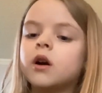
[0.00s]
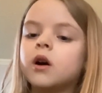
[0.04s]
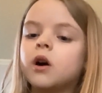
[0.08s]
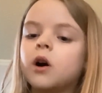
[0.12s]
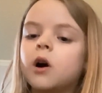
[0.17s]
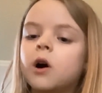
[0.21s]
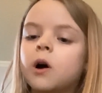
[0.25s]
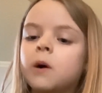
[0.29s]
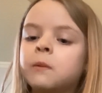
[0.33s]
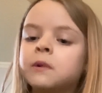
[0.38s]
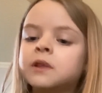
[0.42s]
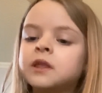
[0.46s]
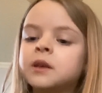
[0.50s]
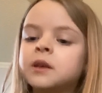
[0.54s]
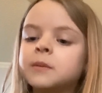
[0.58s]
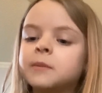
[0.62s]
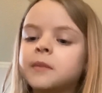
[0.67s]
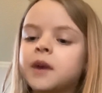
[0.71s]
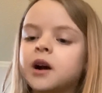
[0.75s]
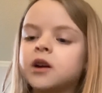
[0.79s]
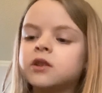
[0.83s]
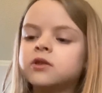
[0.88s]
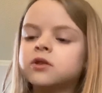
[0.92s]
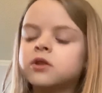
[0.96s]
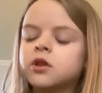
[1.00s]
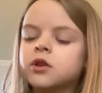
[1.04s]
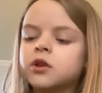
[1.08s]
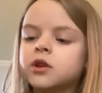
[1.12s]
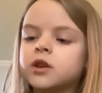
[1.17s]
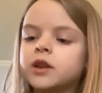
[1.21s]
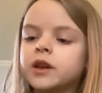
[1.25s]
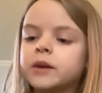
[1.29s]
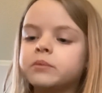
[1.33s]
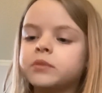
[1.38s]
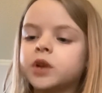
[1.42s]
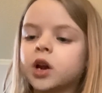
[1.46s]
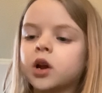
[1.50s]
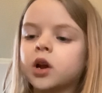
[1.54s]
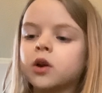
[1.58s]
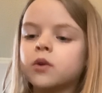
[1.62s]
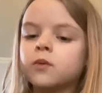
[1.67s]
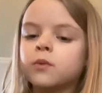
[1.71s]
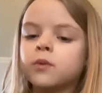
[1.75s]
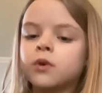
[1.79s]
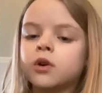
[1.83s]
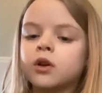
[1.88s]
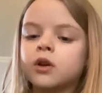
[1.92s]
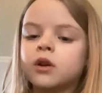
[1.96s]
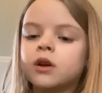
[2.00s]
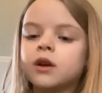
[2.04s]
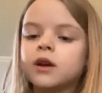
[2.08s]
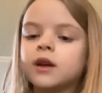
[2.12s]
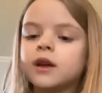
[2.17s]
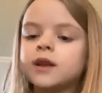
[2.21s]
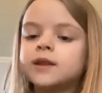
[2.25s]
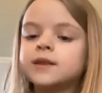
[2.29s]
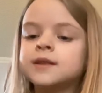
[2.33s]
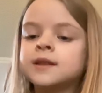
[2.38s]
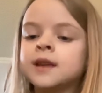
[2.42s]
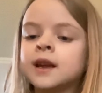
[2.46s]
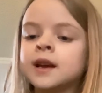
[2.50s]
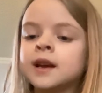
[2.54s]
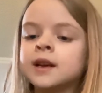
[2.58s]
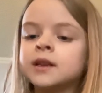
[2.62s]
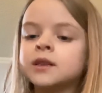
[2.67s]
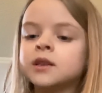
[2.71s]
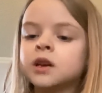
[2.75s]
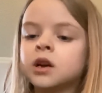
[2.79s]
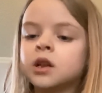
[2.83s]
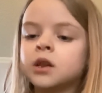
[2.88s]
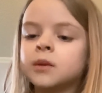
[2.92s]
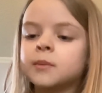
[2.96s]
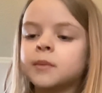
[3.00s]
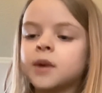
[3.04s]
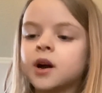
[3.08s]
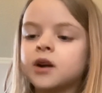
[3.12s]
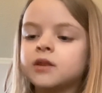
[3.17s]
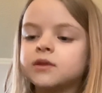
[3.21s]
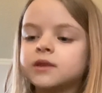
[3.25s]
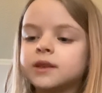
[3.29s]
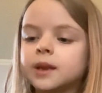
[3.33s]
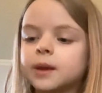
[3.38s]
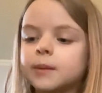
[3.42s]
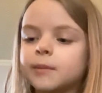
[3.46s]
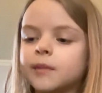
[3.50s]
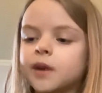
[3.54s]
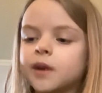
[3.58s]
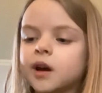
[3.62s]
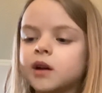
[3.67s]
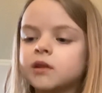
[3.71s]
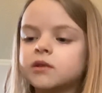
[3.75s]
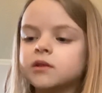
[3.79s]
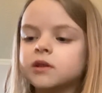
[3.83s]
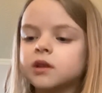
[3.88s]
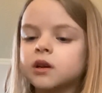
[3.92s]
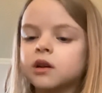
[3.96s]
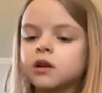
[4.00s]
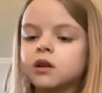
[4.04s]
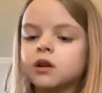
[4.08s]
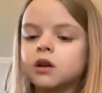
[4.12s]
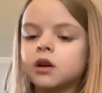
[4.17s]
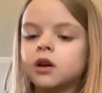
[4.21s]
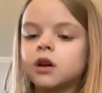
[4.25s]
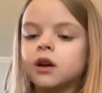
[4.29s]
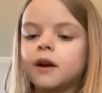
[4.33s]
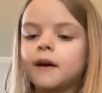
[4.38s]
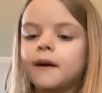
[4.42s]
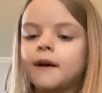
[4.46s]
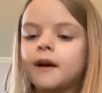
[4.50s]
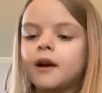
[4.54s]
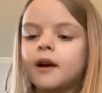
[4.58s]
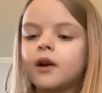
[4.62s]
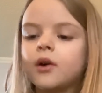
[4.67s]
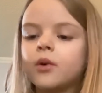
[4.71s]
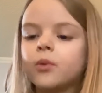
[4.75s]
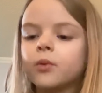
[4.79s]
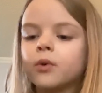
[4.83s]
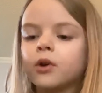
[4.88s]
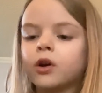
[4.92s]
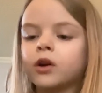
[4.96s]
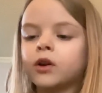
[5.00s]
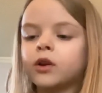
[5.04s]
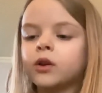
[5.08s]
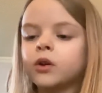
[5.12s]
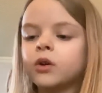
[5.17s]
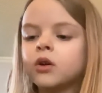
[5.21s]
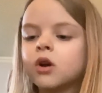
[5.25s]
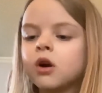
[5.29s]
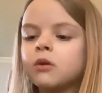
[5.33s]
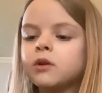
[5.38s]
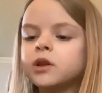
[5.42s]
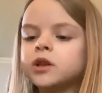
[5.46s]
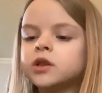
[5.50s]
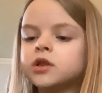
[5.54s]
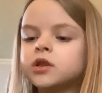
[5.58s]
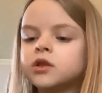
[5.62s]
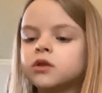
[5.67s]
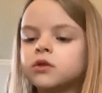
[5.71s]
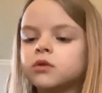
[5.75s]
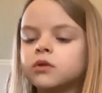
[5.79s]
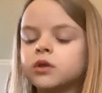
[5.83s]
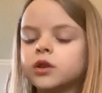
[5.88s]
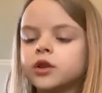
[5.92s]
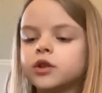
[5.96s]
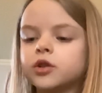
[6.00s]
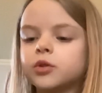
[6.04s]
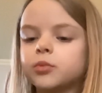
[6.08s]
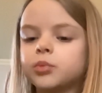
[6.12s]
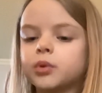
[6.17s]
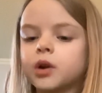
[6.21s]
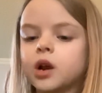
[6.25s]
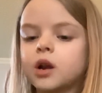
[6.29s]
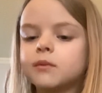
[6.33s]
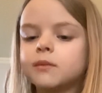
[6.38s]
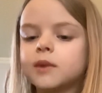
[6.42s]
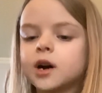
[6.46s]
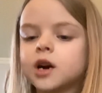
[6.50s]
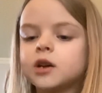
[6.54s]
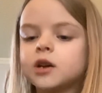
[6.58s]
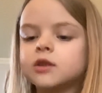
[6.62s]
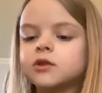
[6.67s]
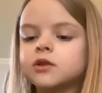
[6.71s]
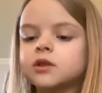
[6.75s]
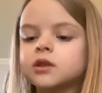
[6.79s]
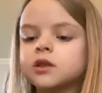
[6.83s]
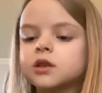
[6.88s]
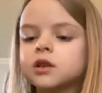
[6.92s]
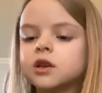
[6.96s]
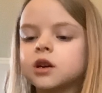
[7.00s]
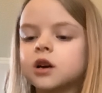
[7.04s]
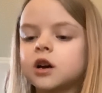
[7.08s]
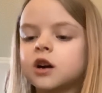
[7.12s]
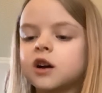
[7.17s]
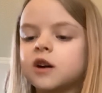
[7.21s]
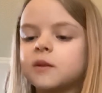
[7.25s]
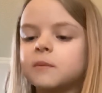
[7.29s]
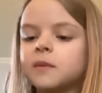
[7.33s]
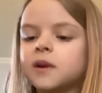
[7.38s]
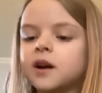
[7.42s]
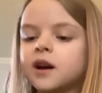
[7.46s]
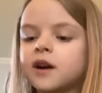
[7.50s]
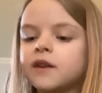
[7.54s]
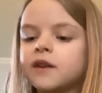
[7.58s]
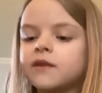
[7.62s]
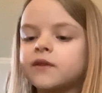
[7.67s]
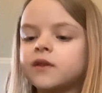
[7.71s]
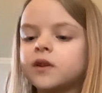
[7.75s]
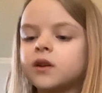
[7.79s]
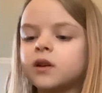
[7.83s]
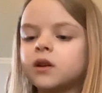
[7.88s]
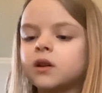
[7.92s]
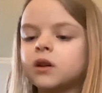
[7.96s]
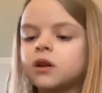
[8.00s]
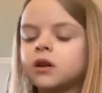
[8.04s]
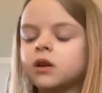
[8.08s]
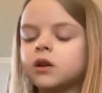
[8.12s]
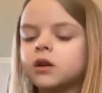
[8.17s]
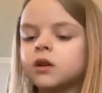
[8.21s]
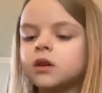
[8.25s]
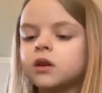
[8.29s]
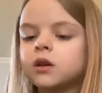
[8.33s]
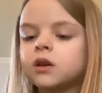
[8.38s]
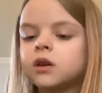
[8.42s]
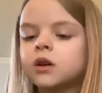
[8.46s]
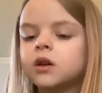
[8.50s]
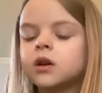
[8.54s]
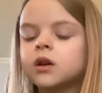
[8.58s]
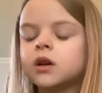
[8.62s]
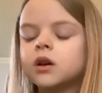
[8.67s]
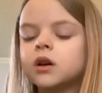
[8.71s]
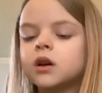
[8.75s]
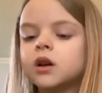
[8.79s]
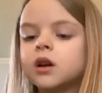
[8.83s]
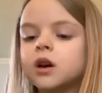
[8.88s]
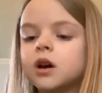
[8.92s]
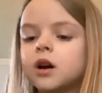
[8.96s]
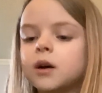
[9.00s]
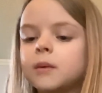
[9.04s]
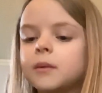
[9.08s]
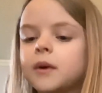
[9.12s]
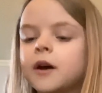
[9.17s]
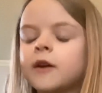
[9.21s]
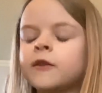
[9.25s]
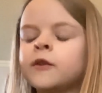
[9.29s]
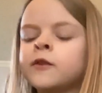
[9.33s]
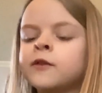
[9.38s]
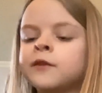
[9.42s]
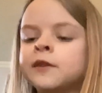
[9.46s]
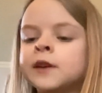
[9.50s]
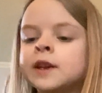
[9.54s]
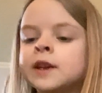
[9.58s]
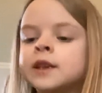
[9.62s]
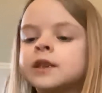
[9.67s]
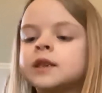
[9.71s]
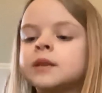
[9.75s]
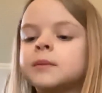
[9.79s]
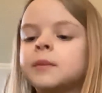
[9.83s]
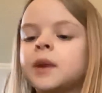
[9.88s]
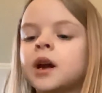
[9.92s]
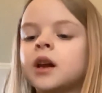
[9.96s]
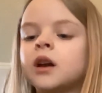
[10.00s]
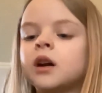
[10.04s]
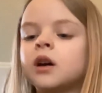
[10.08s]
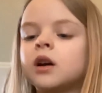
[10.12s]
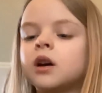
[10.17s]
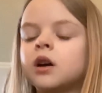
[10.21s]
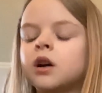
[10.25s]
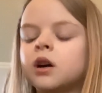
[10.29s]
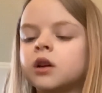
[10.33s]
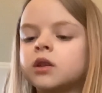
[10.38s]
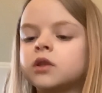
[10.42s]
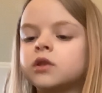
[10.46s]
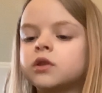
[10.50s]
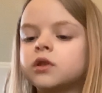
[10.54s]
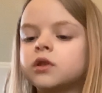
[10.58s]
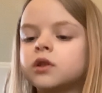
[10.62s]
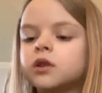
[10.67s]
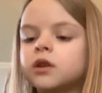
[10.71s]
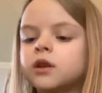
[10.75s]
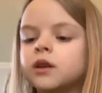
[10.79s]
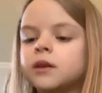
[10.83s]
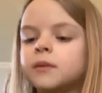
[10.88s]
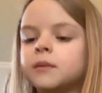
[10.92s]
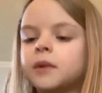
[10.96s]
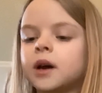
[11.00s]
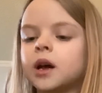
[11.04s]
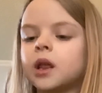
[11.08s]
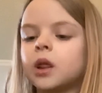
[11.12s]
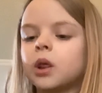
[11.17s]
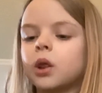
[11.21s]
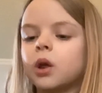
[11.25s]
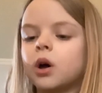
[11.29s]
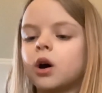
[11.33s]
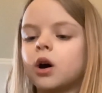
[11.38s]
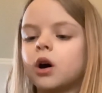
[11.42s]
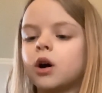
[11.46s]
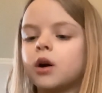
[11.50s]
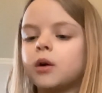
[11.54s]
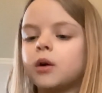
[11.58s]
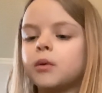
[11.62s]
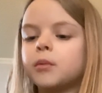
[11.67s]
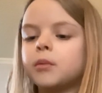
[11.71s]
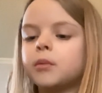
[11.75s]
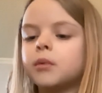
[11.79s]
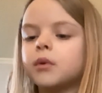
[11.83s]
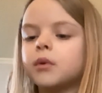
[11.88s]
On with the mouse through the deep dark wood, and Snake saw the mouse, and the mouse looked good. Where are you going to, little brown mouse? Come have a come have a feast in my in my log,